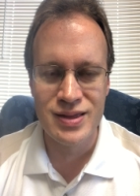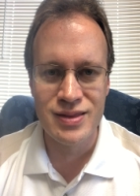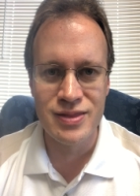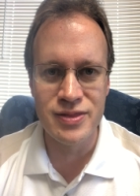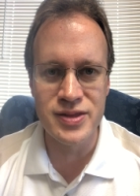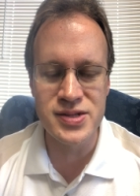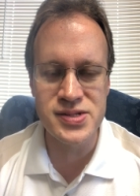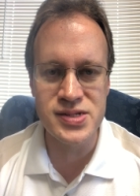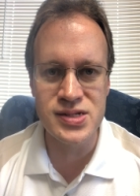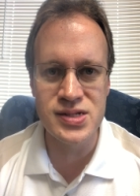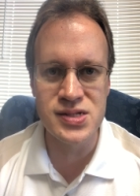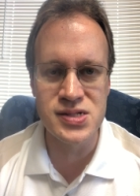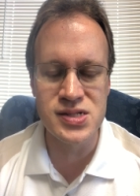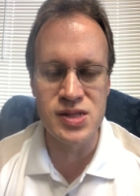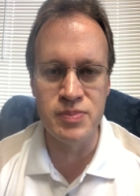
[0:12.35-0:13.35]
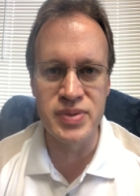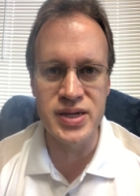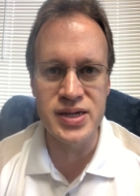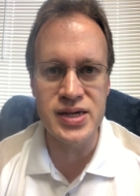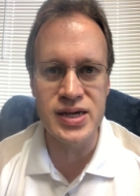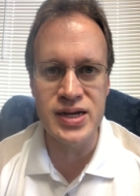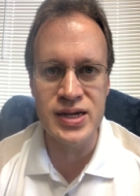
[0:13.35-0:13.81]
This is the
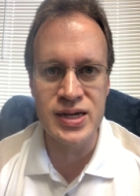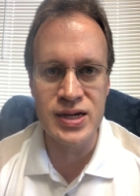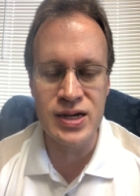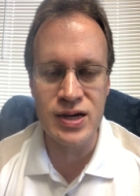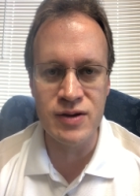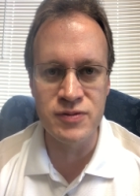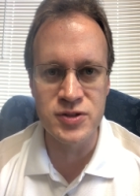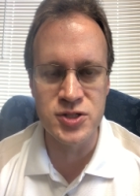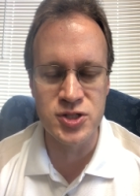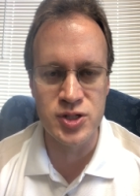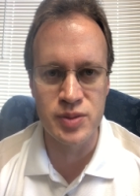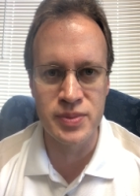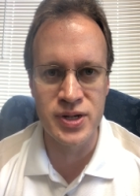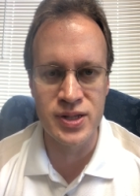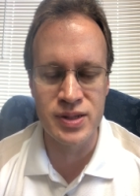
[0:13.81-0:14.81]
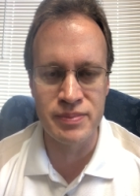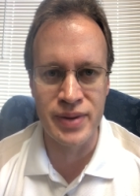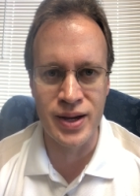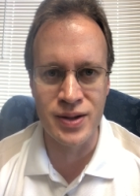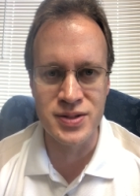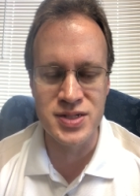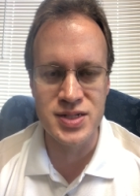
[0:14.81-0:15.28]
beginning of the Sermon on the
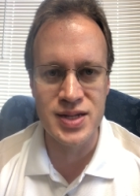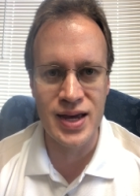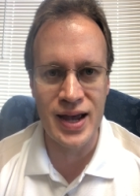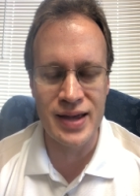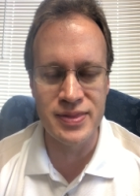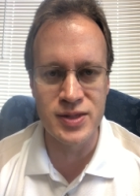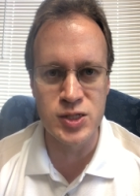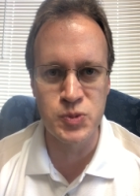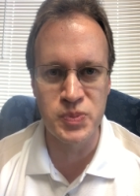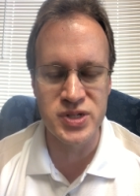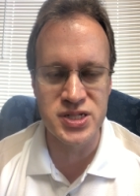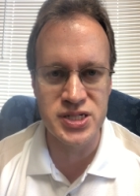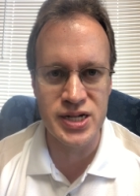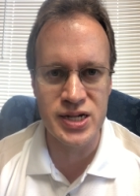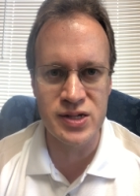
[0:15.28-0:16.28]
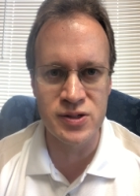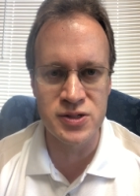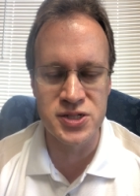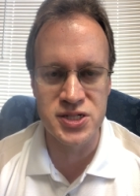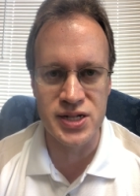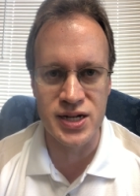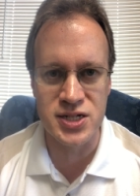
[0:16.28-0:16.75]
Mount, and this particular
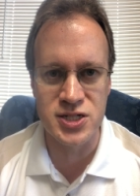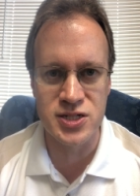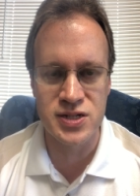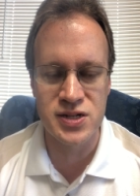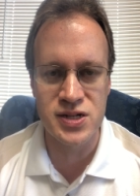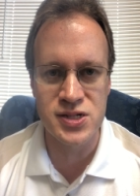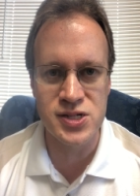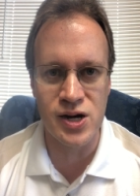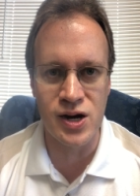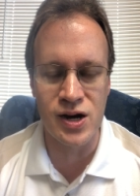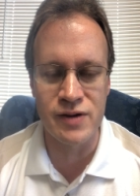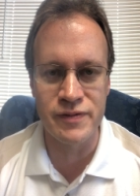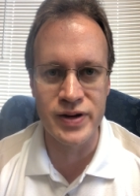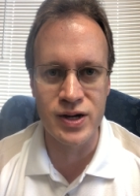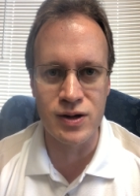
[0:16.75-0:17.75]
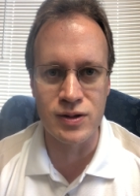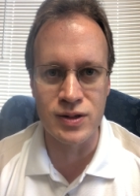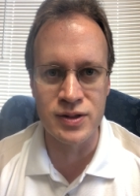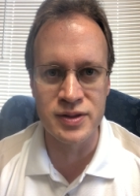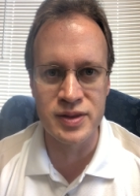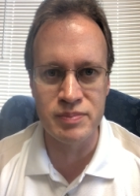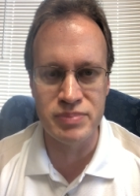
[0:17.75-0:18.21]
section is often
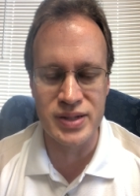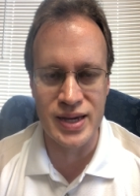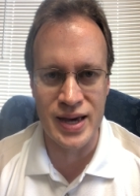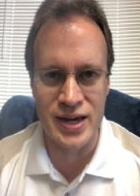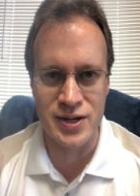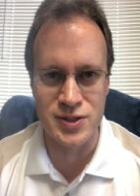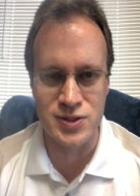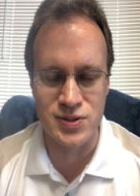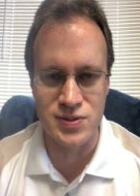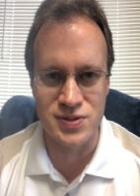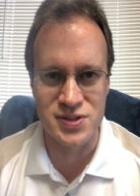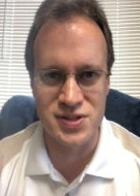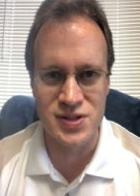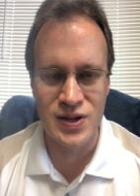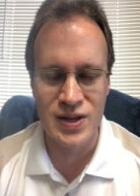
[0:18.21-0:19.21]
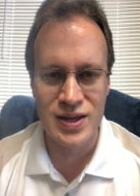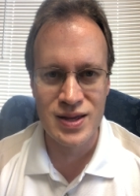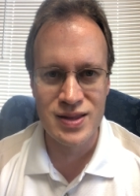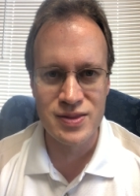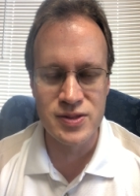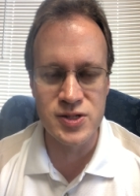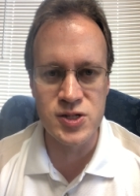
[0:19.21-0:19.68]
called the Beatitudes.
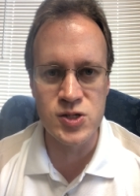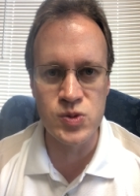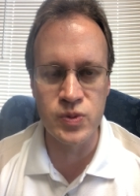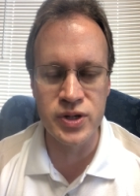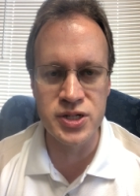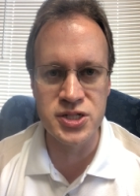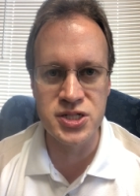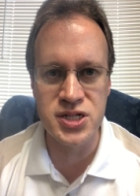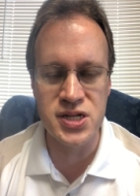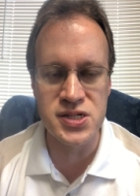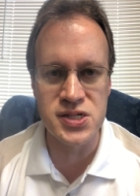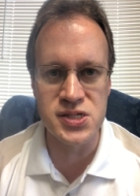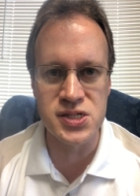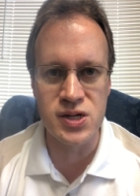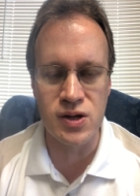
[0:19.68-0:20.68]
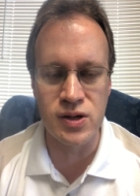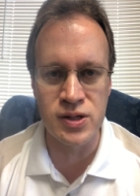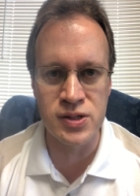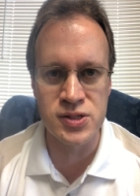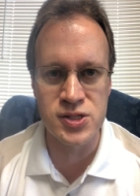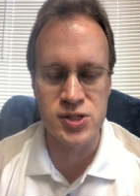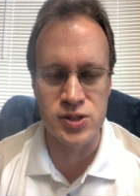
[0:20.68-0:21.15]
This is where Jesus
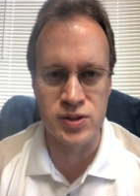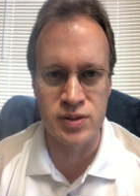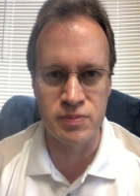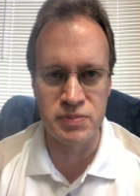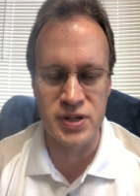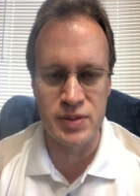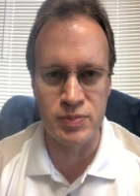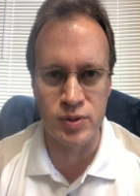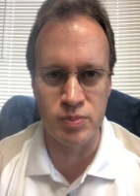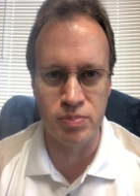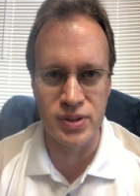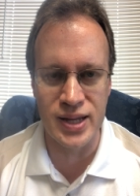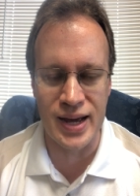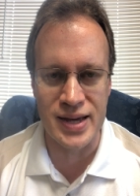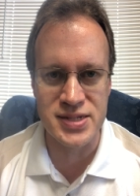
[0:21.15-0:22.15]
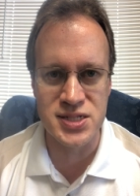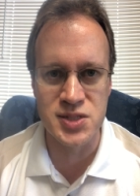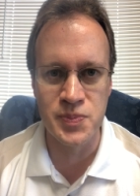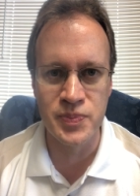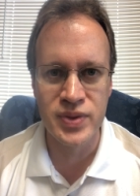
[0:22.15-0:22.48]
calls certain people blessed.